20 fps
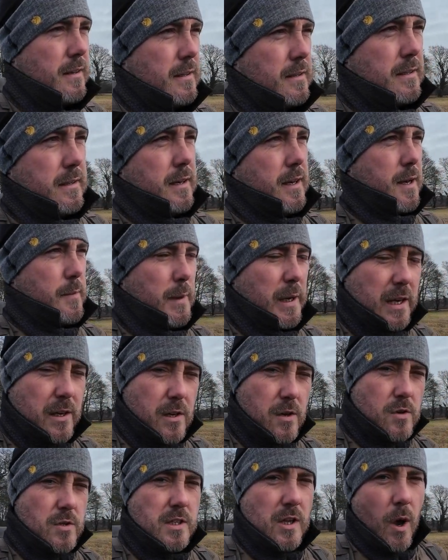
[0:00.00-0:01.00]
And I
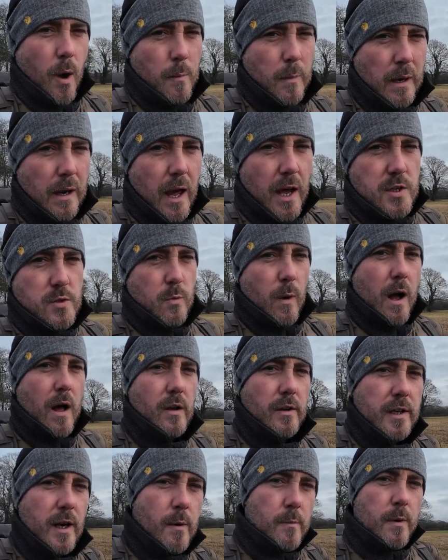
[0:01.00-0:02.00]
used it on my last
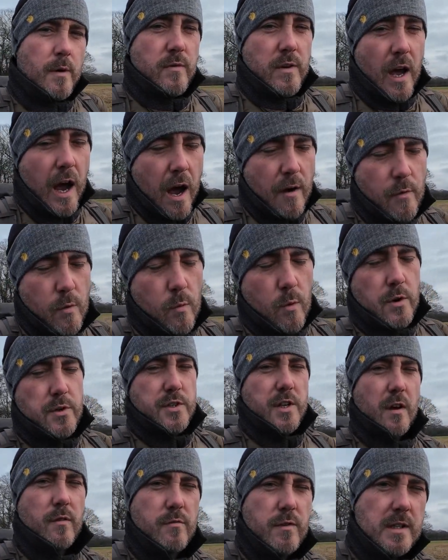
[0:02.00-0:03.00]
wild camp. If you haven't watched
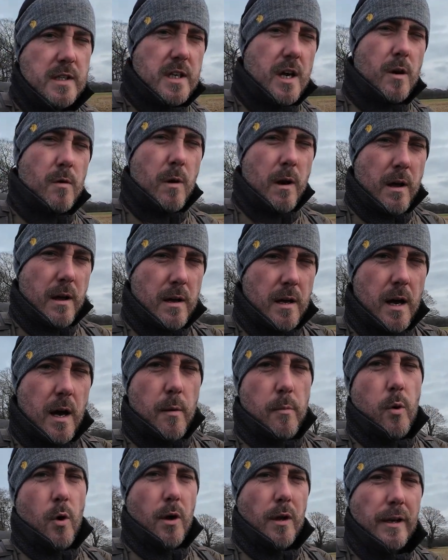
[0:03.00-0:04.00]
that video,
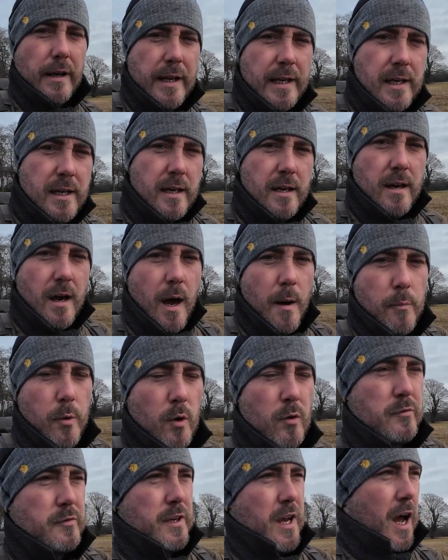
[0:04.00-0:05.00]
I'll put a link
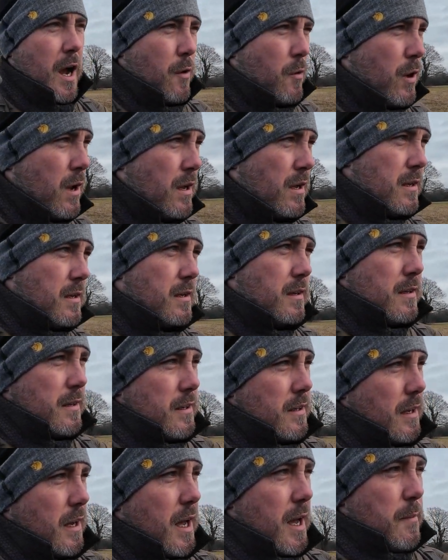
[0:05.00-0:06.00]
above now.
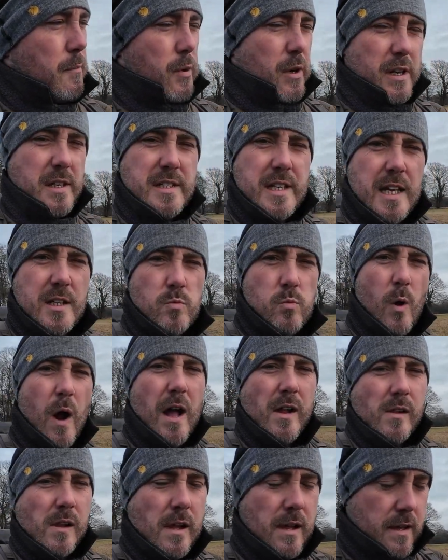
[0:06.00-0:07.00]
But it did
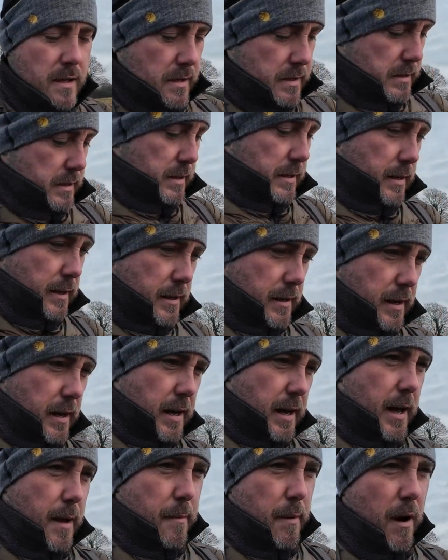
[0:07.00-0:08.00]
well.
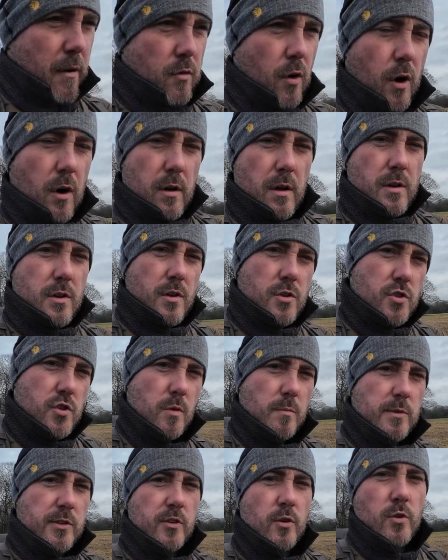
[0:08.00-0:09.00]
I've got
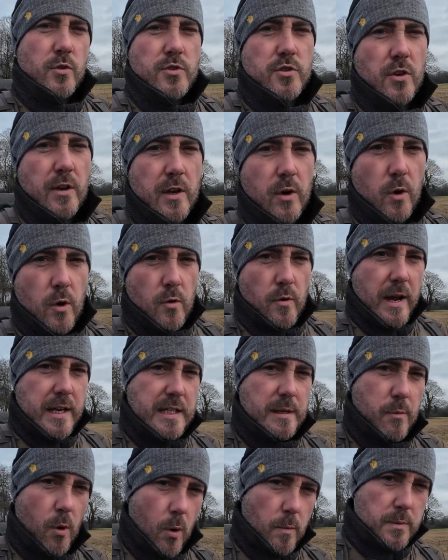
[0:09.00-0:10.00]
some thoughts on it
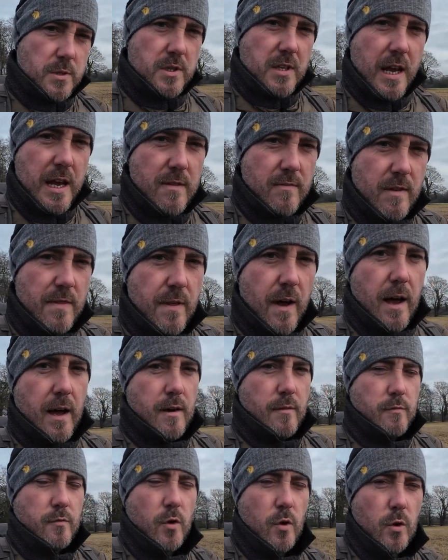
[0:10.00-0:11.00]
already, but I'm saving
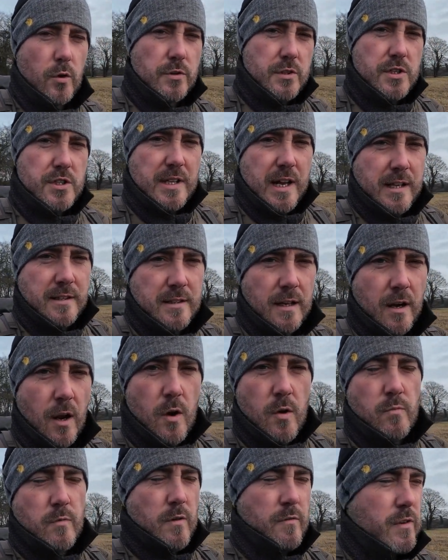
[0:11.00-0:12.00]
that for the
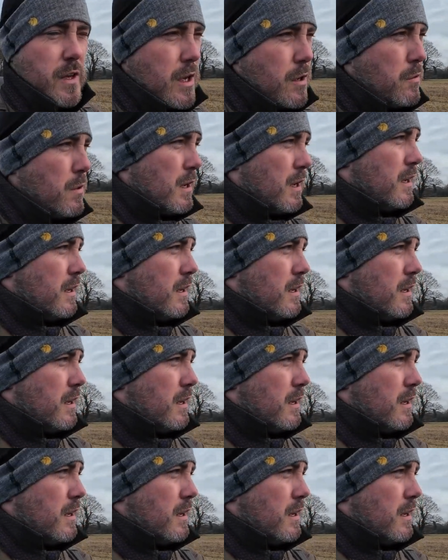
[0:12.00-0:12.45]
standalone review.